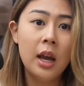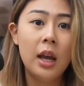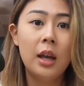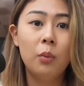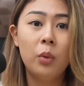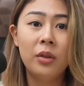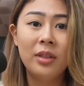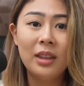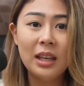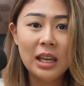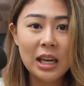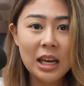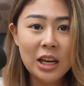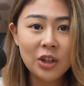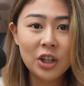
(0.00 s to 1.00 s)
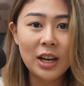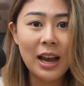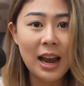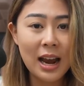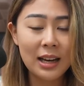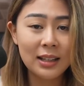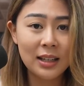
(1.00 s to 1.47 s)
and with each
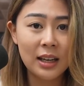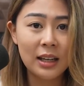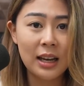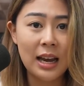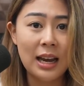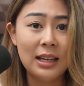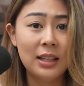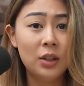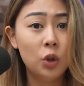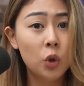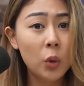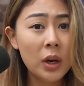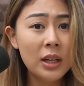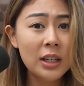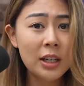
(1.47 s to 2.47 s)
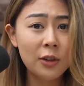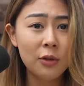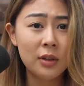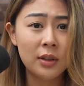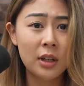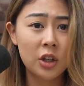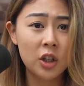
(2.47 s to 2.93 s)
acting at 20
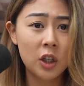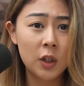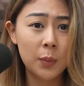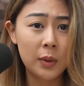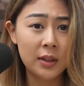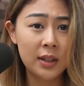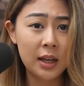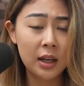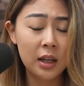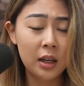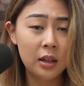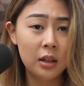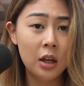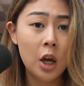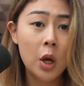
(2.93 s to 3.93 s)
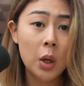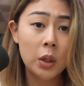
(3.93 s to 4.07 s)
transactions per second,